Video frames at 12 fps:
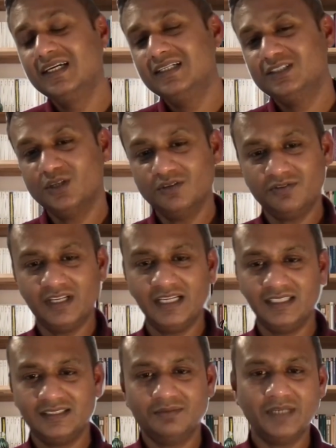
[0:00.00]

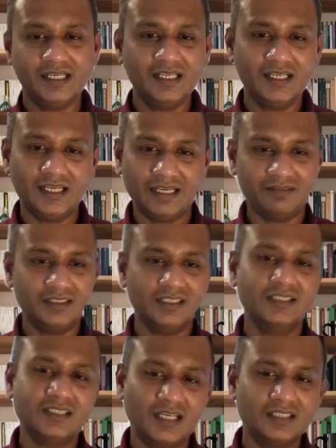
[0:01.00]
Snowflake's mainly
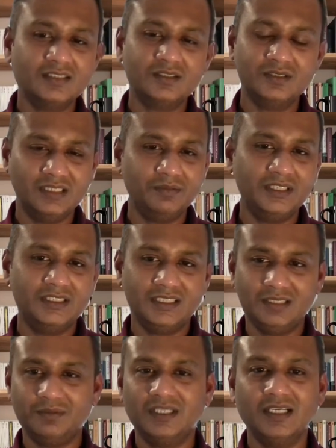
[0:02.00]
everything's run through
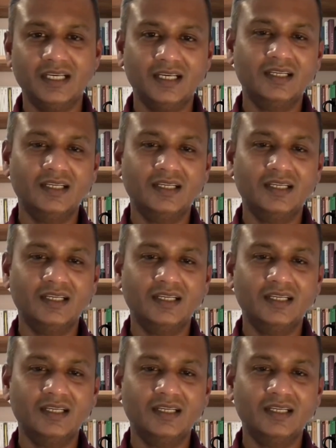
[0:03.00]
DBT, but